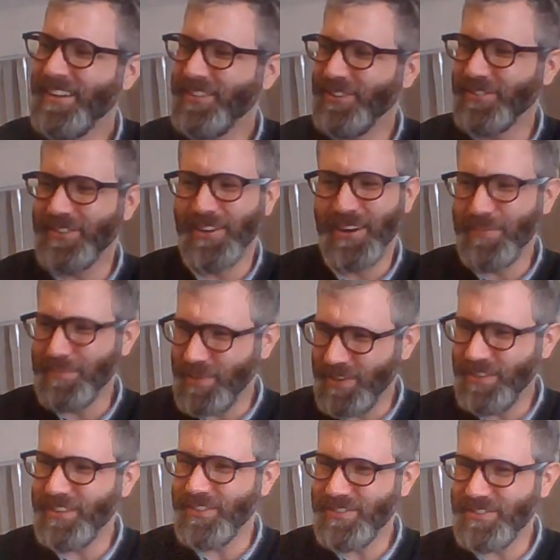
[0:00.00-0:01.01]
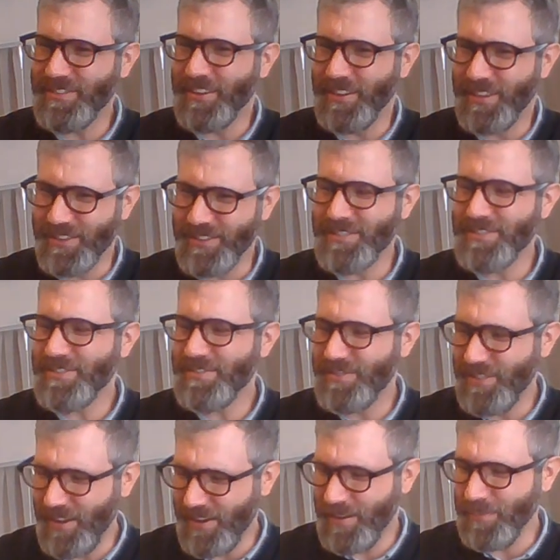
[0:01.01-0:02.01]
Looked it up. It is
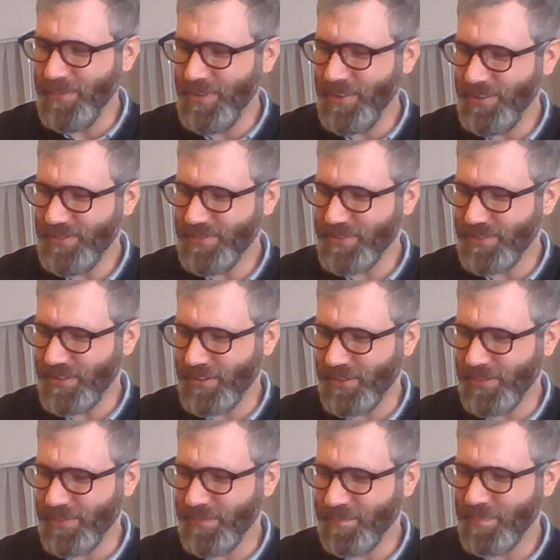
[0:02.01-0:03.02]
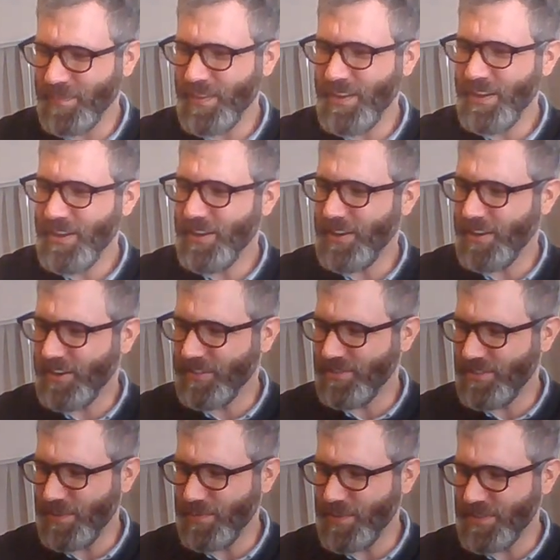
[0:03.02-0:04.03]
them. So yeah,
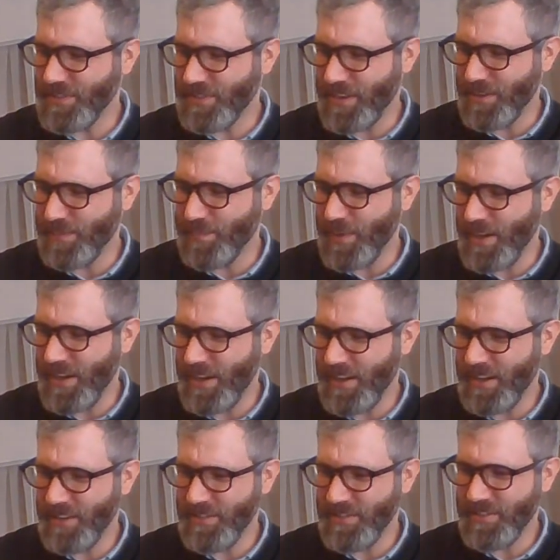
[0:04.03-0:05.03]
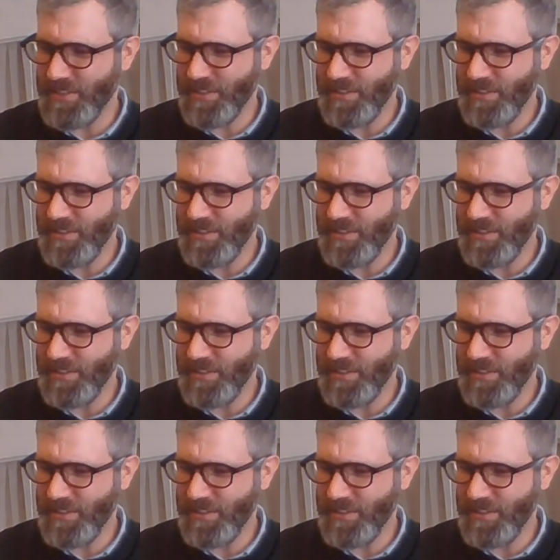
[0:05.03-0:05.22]
Japanese psych band.